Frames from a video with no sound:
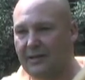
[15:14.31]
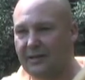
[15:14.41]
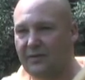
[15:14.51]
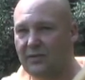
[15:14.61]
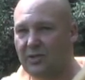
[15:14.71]

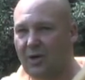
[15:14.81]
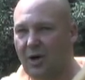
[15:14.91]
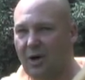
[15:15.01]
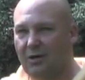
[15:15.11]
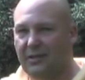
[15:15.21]
give us a
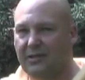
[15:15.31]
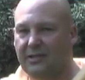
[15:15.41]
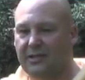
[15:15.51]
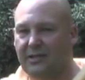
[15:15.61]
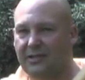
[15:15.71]
call at
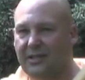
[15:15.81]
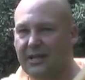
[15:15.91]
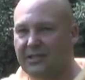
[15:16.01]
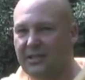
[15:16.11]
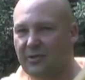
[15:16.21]
the
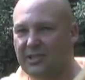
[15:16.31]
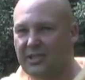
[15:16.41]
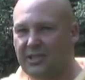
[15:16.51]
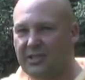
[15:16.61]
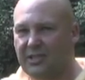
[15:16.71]
Alexander
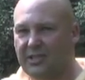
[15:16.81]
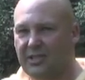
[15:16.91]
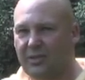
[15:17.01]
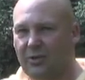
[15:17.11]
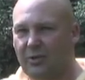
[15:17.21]
Extension
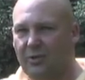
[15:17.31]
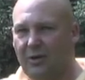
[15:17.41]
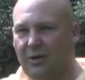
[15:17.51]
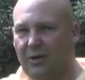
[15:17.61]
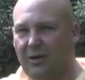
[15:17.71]
Center
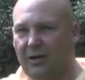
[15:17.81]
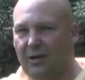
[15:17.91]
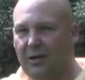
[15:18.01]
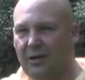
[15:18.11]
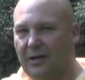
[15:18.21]

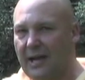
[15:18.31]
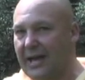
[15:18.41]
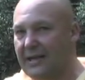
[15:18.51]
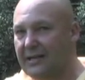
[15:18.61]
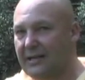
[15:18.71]

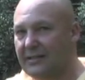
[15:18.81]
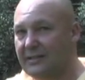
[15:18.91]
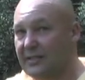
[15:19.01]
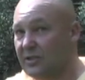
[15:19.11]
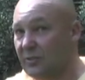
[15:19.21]
at
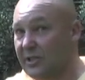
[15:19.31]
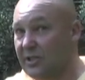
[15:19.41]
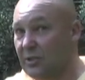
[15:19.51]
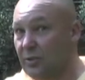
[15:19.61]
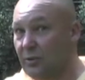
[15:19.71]

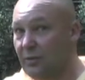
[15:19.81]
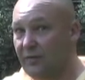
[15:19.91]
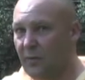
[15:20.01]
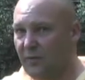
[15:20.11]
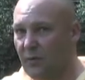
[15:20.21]

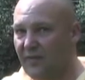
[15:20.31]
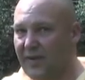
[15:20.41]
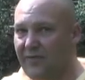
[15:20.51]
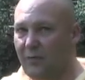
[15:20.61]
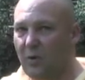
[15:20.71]

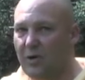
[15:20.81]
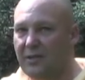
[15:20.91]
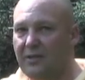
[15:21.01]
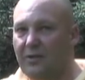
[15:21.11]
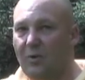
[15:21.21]

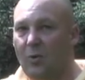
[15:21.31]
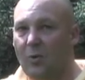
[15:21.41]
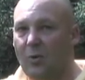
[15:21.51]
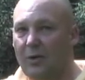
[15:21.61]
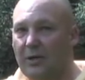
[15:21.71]
632-4451,
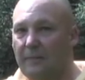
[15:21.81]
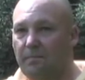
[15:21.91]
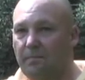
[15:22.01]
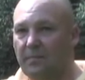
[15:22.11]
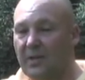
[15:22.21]
or
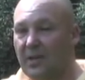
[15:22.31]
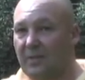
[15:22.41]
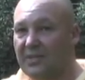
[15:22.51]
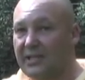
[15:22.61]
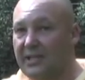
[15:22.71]

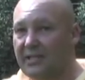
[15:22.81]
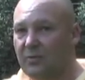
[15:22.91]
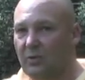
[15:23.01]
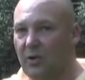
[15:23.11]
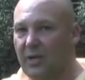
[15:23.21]
come see us.
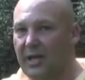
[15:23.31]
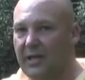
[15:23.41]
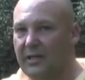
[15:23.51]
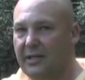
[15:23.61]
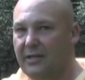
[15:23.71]
We're
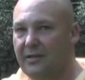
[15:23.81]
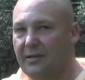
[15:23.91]
located